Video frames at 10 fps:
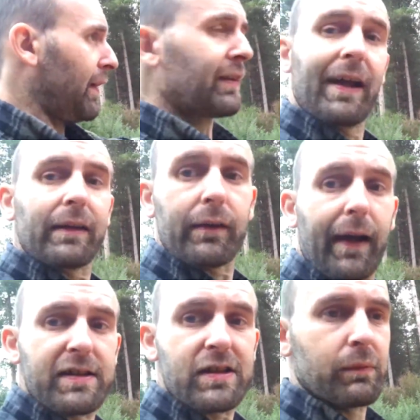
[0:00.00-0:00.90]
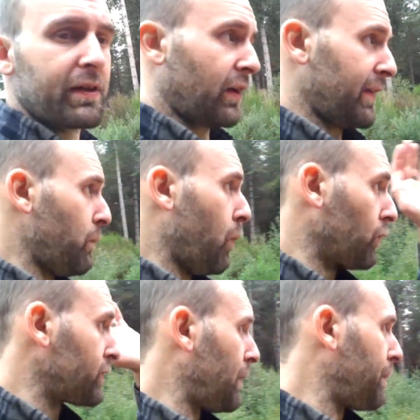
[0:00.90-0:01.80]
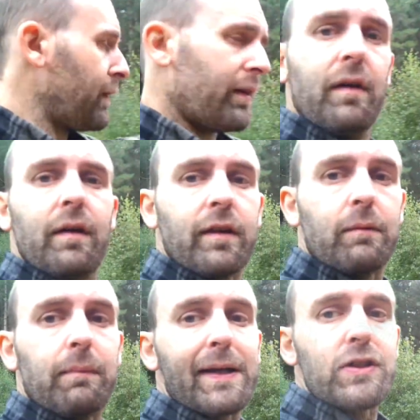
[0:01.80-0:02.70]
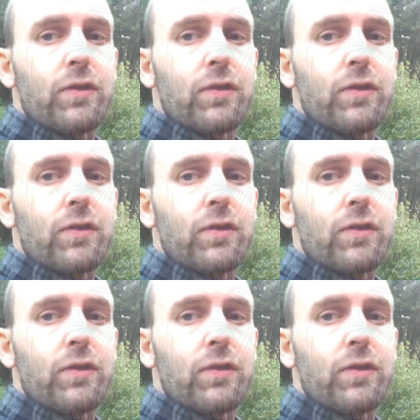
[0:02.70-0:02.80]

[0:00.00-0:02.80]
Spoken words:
onto that location, which I then walked up the main